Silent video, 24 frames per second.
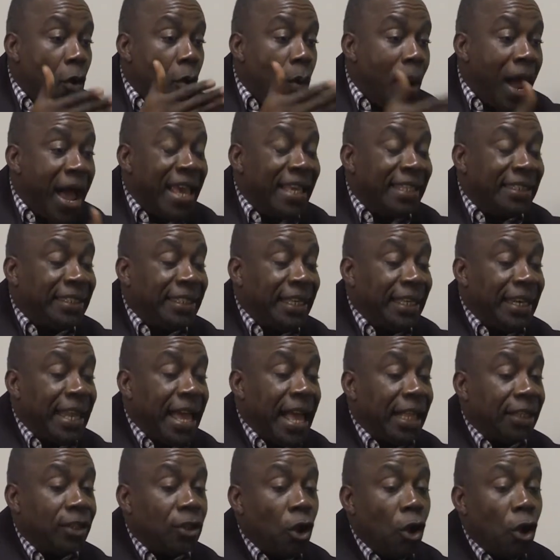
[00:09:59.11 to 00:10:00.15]
why is it
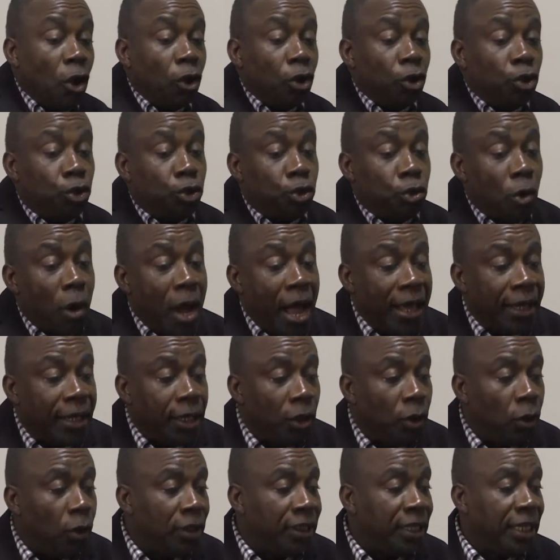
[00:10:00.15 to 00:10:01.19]
that throughout
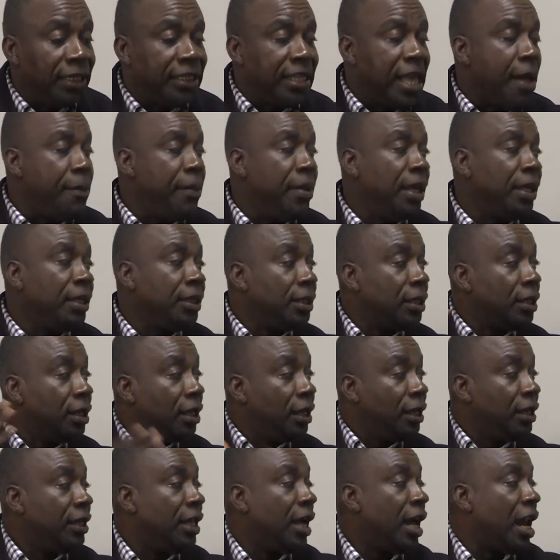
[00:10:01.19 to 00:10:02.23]
the Old Testament,
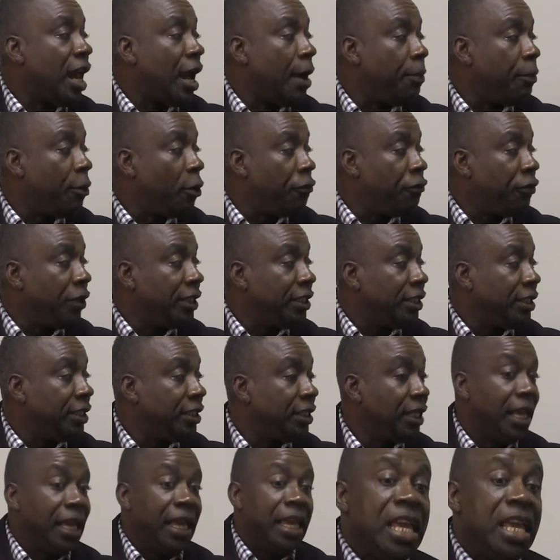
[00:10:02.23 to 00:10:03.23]
there are prophecies.